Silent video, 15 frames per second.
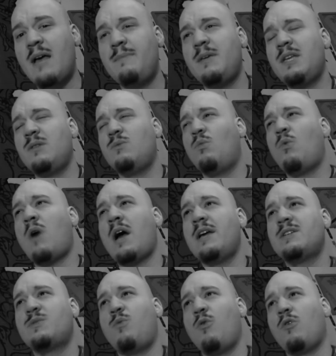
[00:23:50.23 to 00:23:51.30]
I mean, why
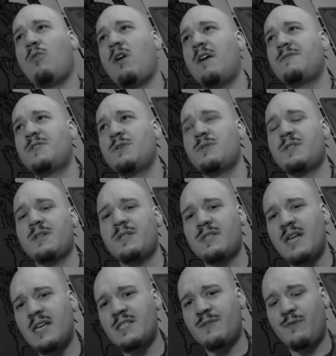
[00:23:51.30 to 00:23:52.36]
is Warcraft so
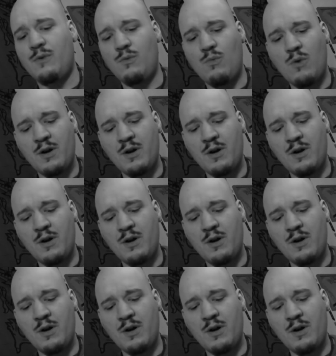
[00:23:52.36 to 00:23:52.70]
successful?